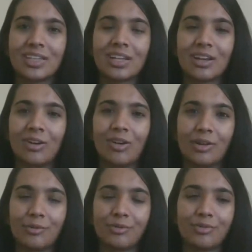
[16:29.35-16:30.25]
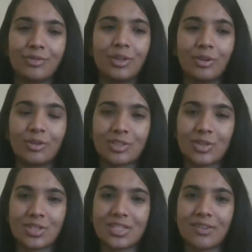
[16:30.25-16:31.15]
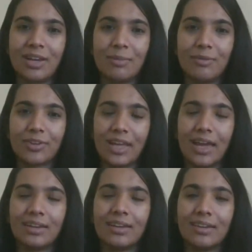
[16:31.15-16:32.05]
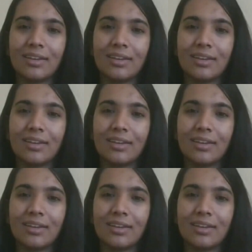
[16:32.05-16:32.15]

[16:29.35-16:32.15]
There are a lot of, resources available for that.